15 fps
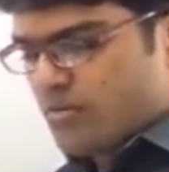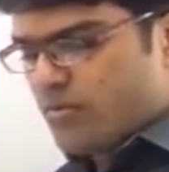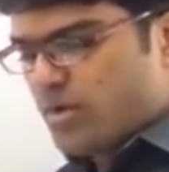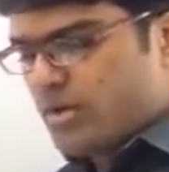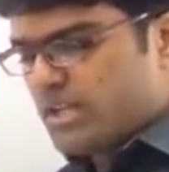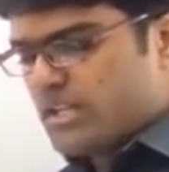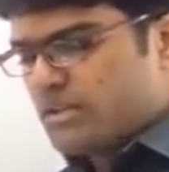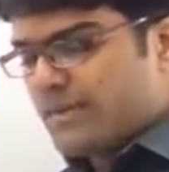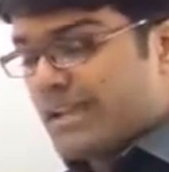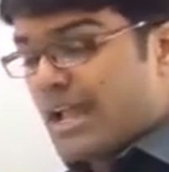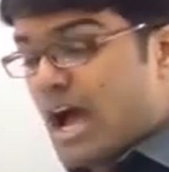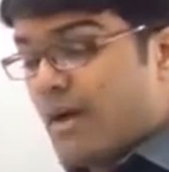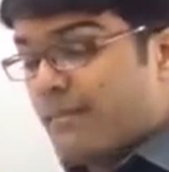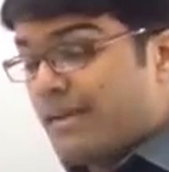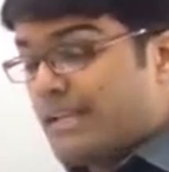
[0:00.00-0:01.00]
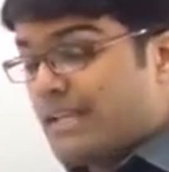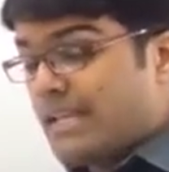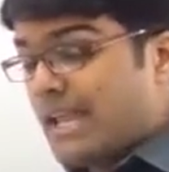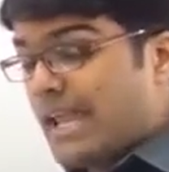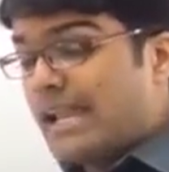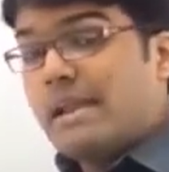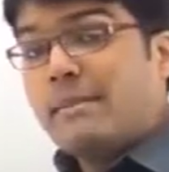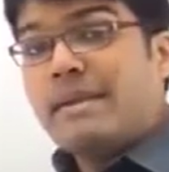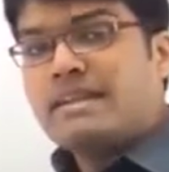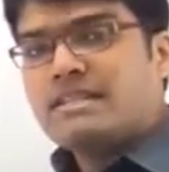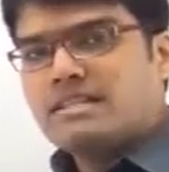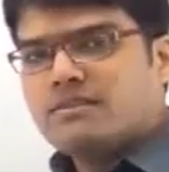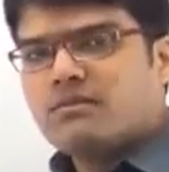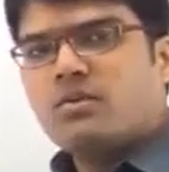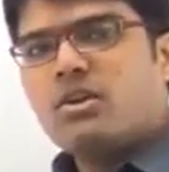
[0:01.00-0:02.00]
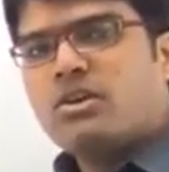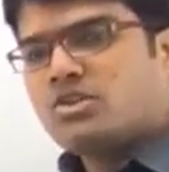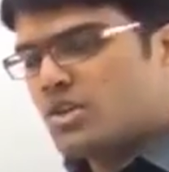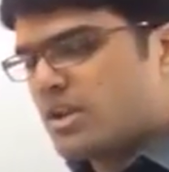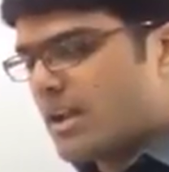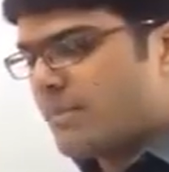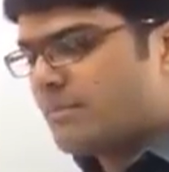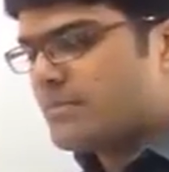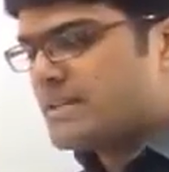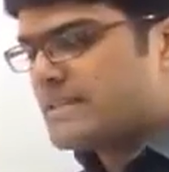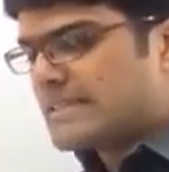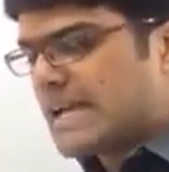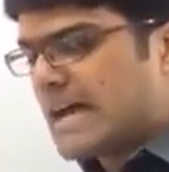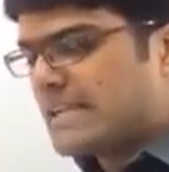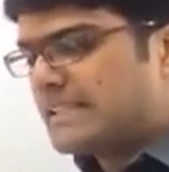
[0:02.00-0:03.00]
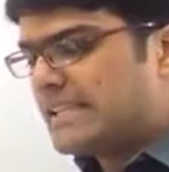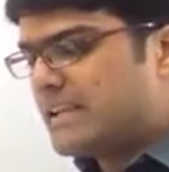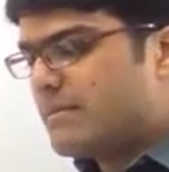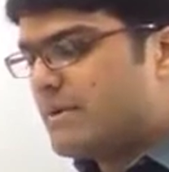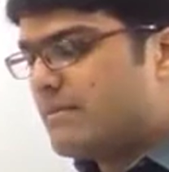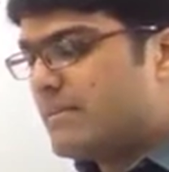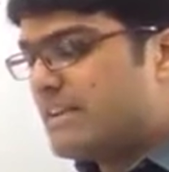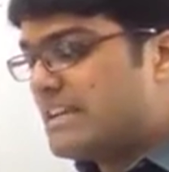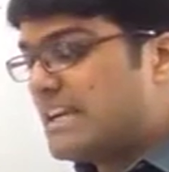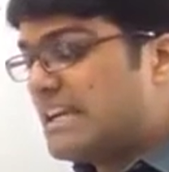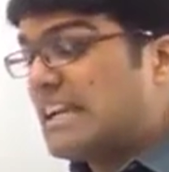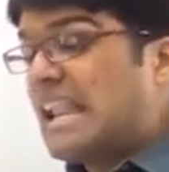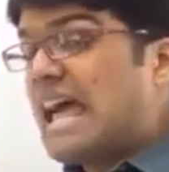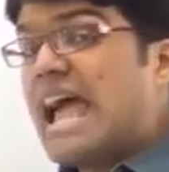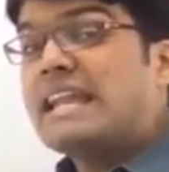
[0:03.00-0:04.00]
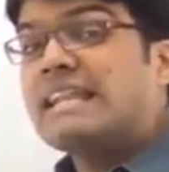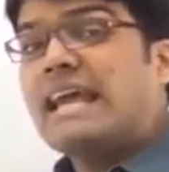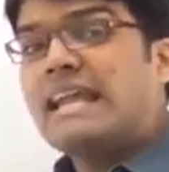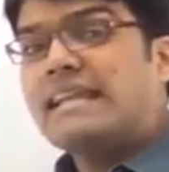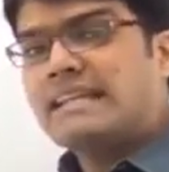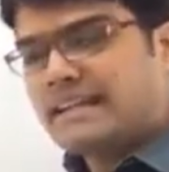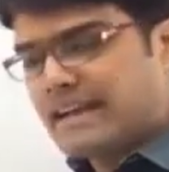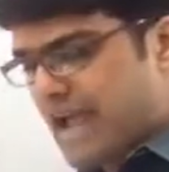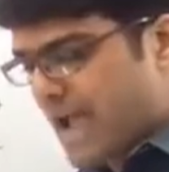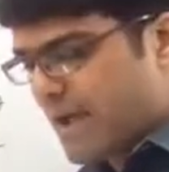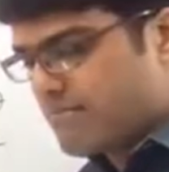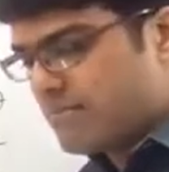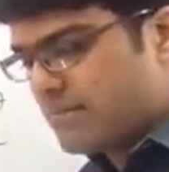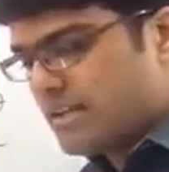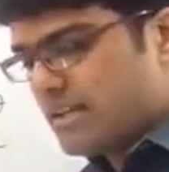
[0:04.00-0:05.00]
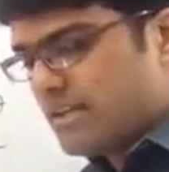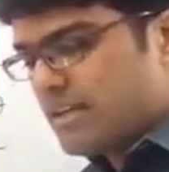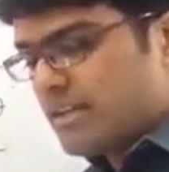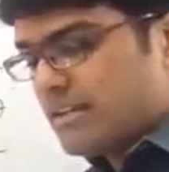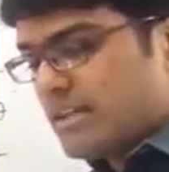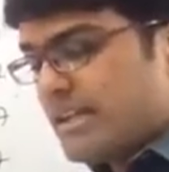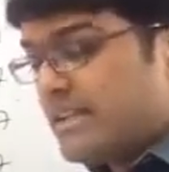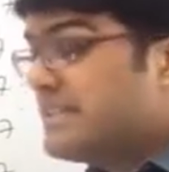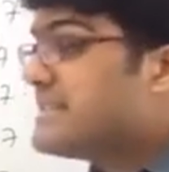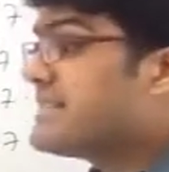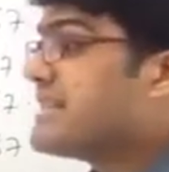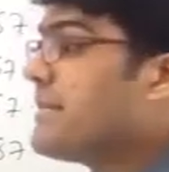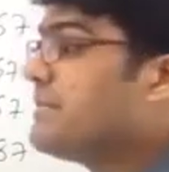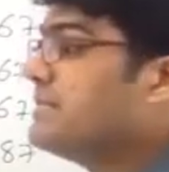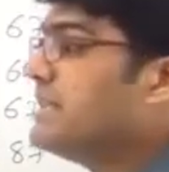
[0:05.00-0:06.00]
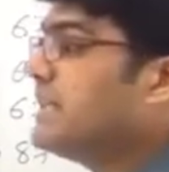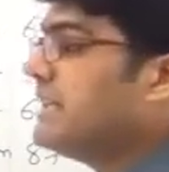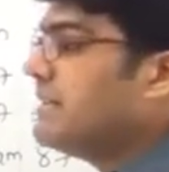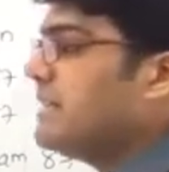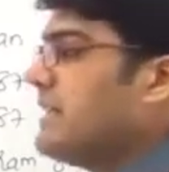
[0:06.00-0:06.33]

Fourteenth one, how many elements, words or numbers are there between clan and ram in step 3?